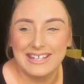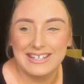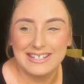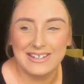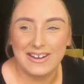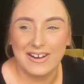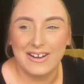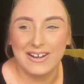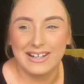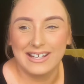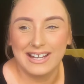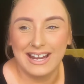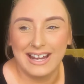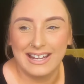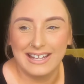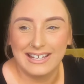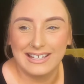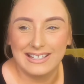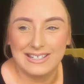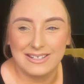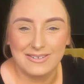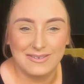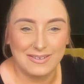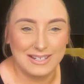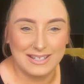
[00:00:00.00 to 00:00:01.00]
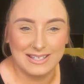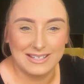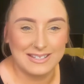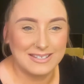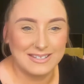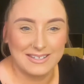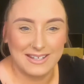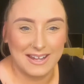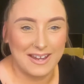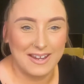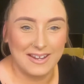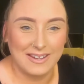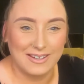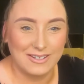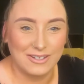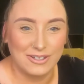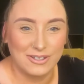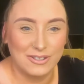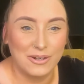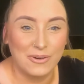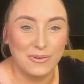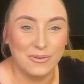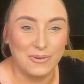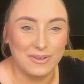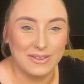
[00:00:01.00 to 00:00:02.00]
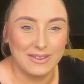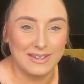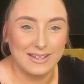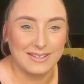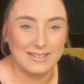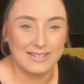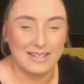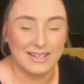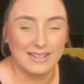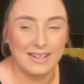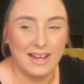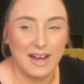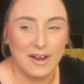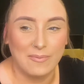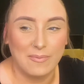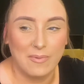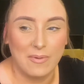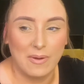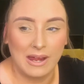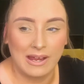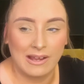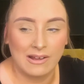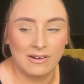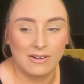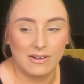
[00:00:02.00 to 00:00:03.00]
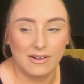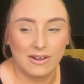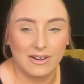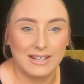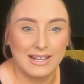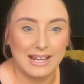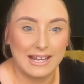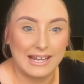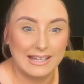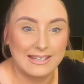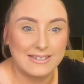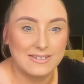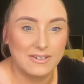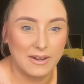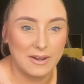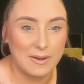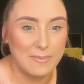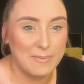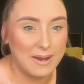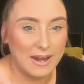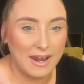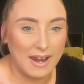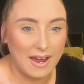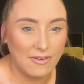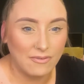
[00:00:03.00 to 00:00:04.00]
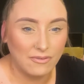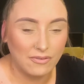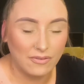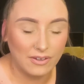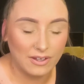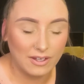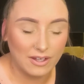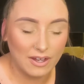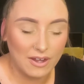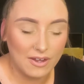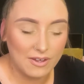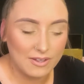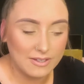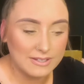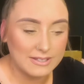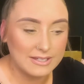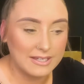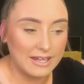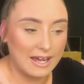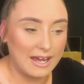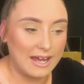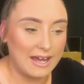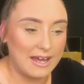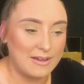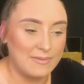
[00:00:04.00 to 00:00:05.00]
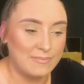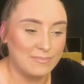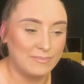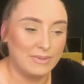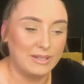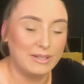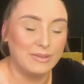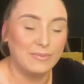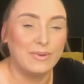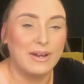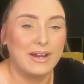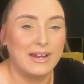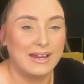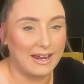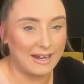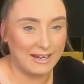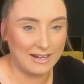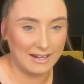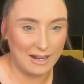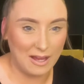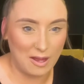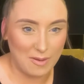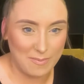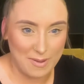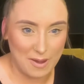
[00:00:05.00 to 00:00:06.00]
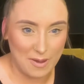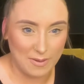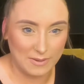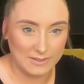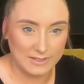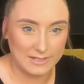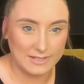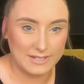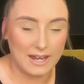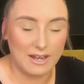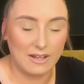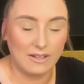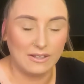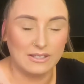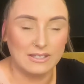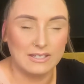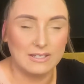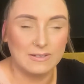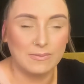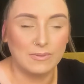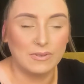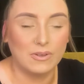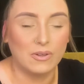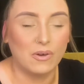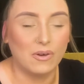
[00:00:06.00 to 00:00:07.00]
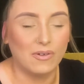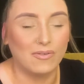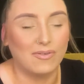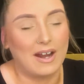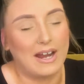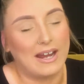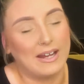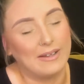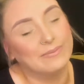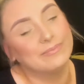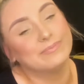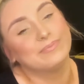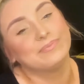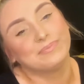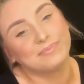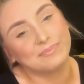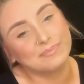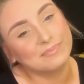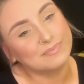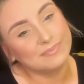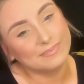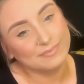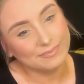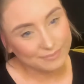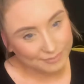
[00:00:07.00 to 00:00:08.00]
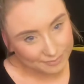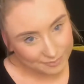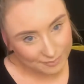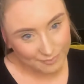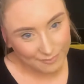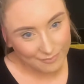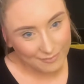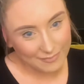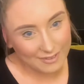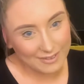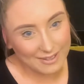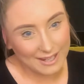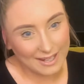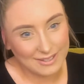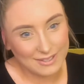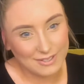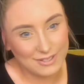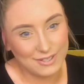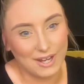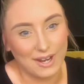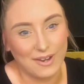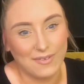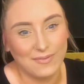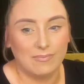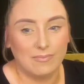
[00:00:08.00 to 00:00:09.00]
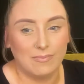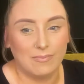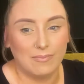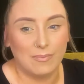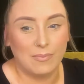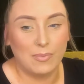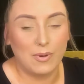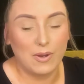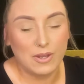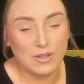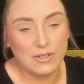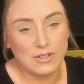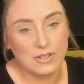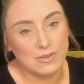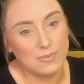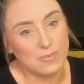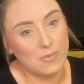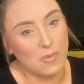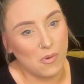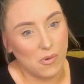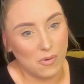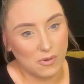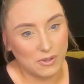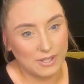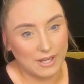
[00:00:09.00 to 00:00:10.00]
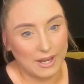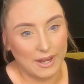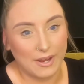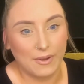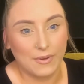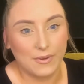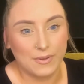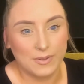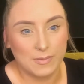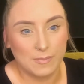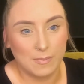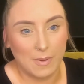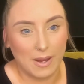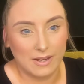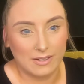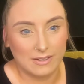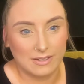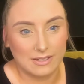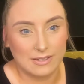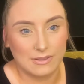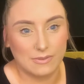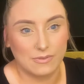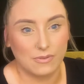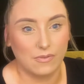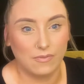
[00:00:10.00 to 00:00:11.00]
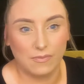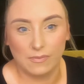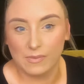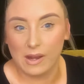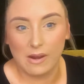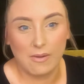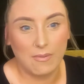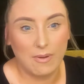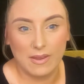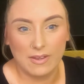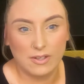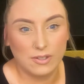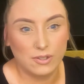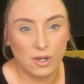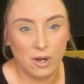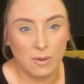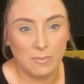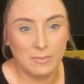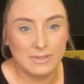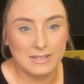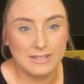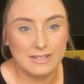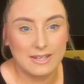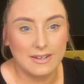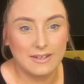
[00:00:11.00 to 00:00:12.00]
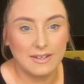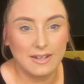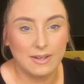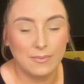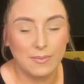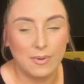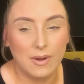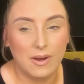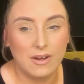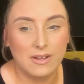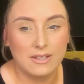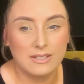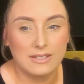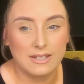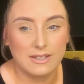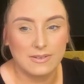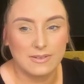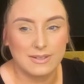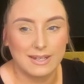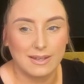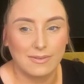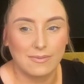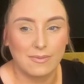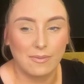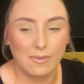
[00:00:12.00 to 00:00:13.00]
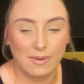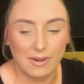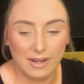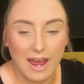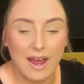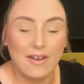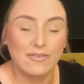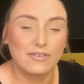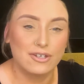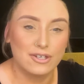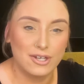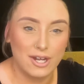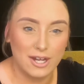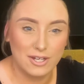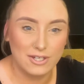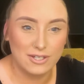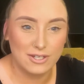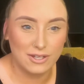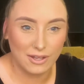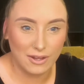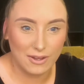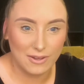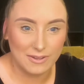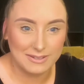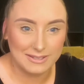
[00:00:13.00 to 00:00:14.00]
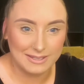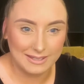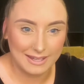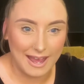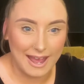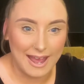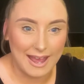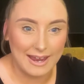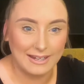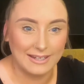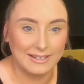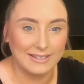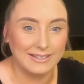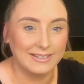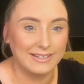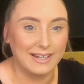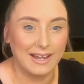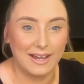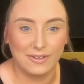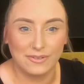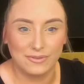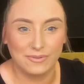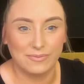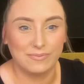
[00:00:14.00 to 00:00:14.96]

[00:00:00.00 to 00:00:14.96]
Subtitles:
started like doing his show and things like that, and we're like, oh god, like it's getting a bit loud for the girls, and then we're getting a little bit unsettled, so we thought, right, let's shift. Brother just walked like us back to sort of, you know, where the shopping centre was, because like, well, we're gonna have to change the girls again, and I